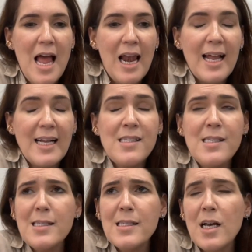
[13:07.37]
Let's
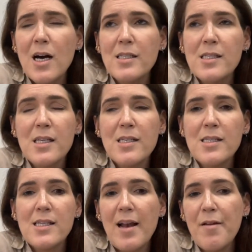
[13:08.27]
discuss
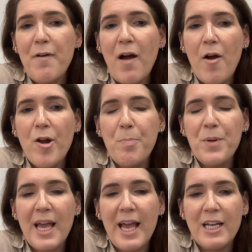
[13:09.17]
salivary
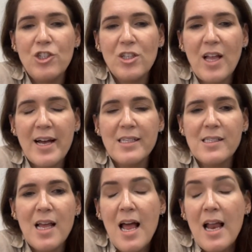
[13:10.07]
pH test.
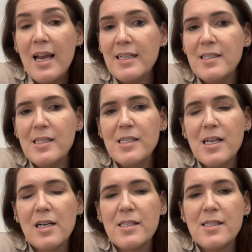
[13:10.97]
Let's
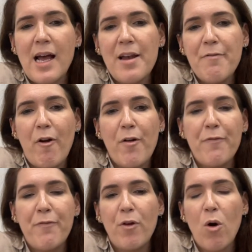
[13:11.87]
discuss salivary
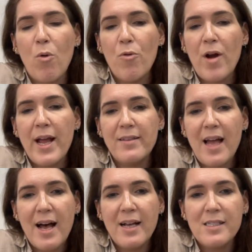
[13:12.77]
flow rate
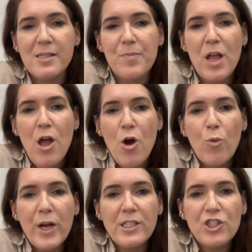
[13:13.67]
tests,
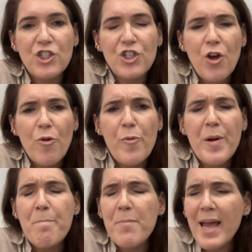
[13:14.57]
which
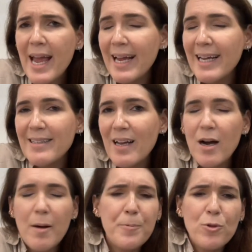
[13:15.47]
remain
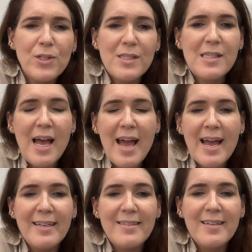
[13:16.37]
up to this
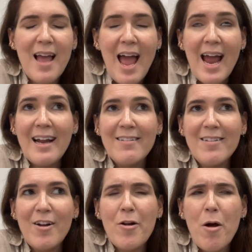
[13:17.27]
date and
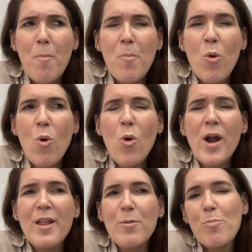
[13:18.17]
are more
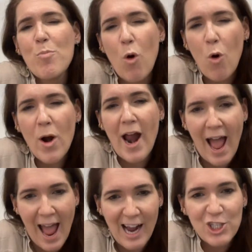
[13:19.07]
and more
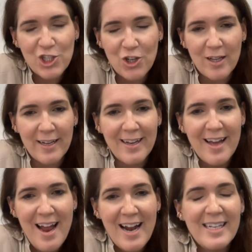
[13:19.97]
actually
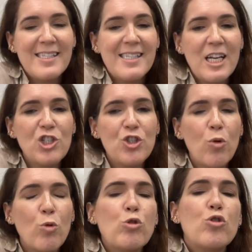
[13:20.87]

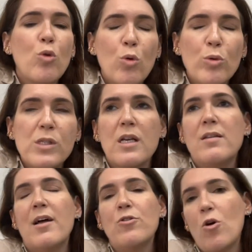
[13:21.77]
essential tools in
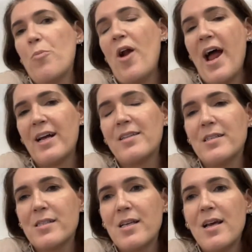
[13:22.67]
dental
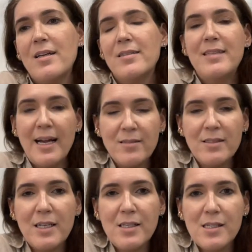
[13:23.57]
practice.
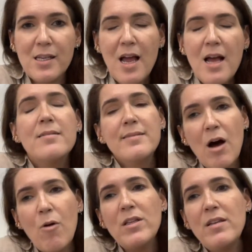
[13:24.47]
Dentists
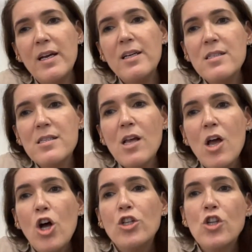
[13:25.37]
nowadays,
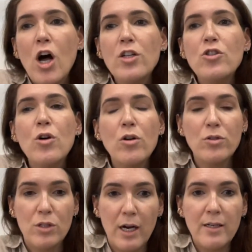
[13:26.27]
not to
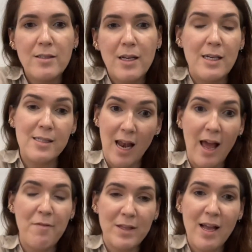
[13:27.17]
conduct a
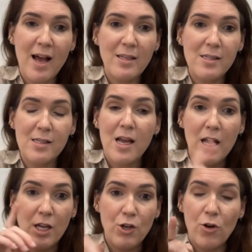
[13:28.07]
saliva test
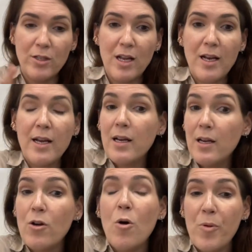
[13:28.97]
in your daily
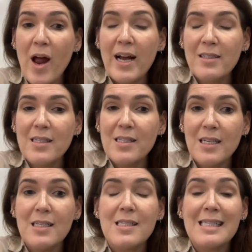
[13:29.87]
clinical practice
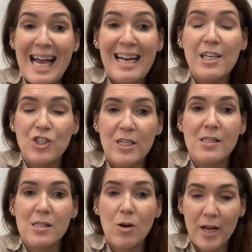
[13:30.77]
is
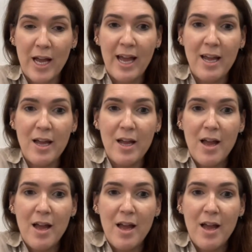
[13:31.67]
negligence, okay?